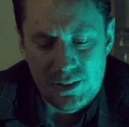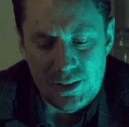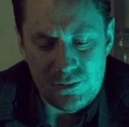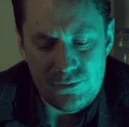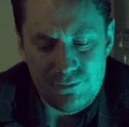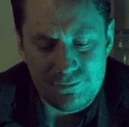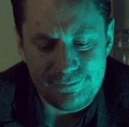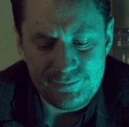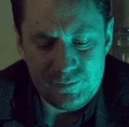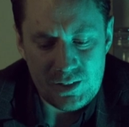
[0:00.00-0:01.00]
I've
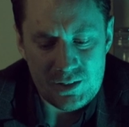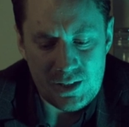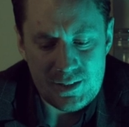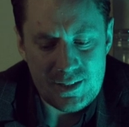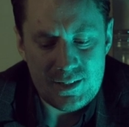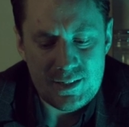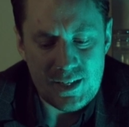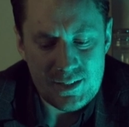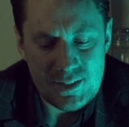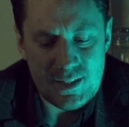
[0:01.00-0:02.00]
just
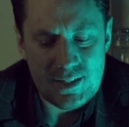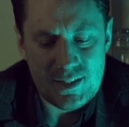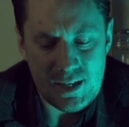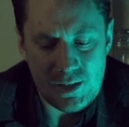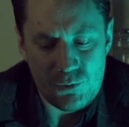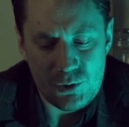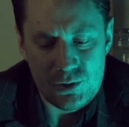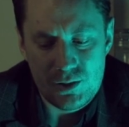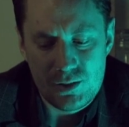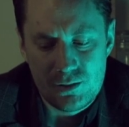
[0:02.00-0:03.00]
as I said I
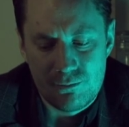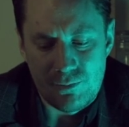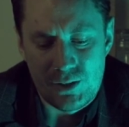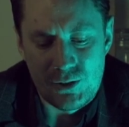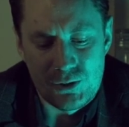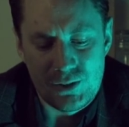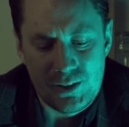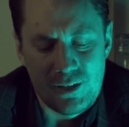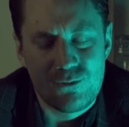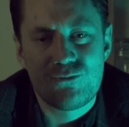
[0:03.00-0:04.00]
would. My God,
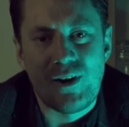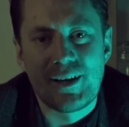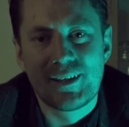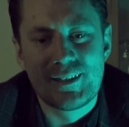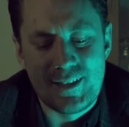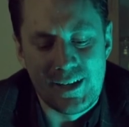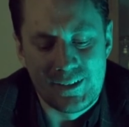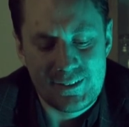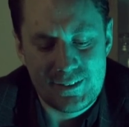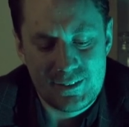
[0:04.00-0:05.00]
I've finally done
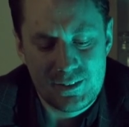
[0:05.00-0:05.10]
it."